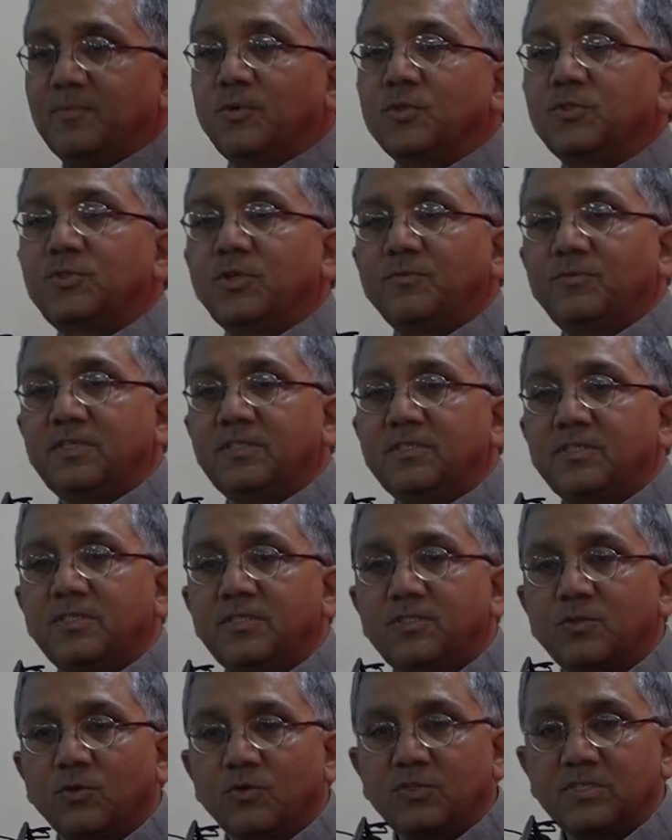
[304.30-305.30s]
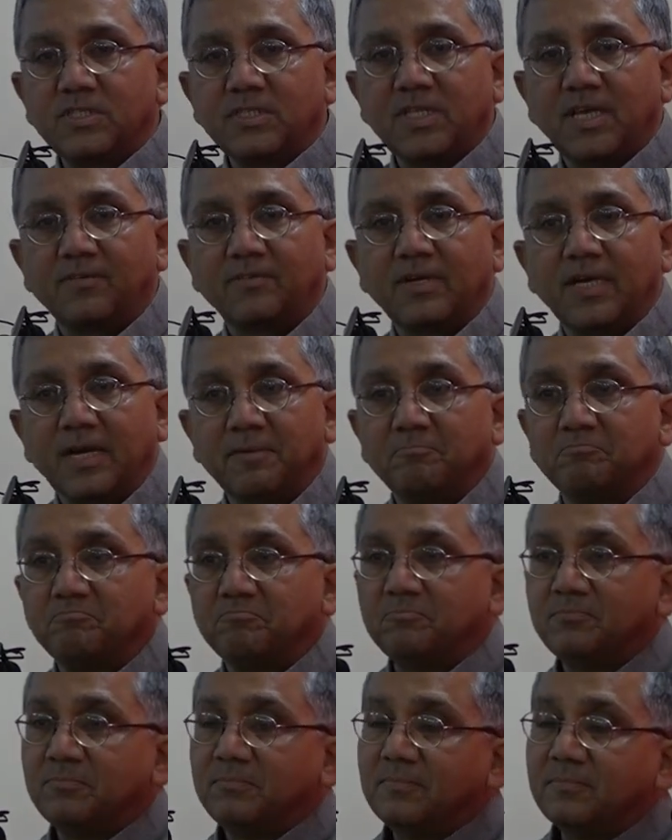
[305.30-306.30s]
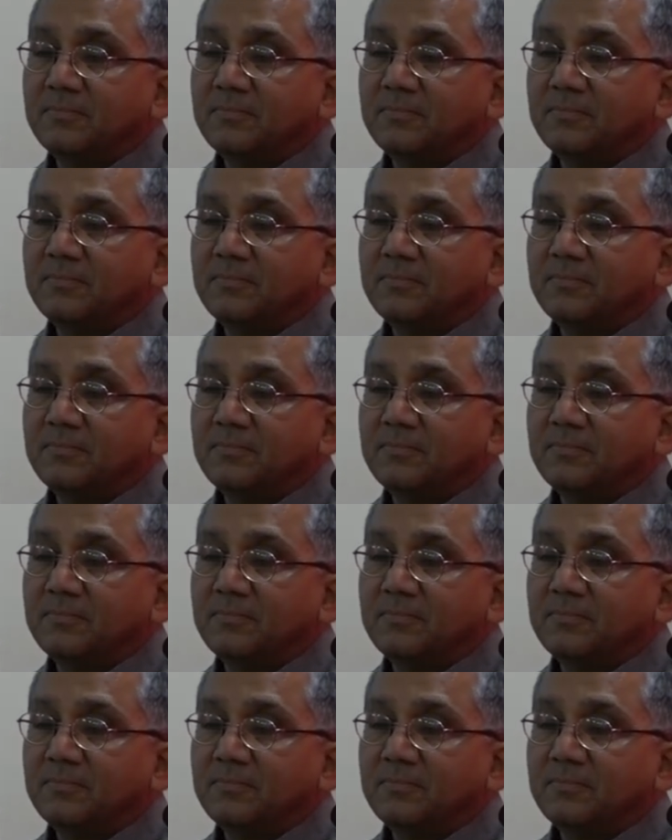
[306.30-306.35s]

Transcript: most of these resources have come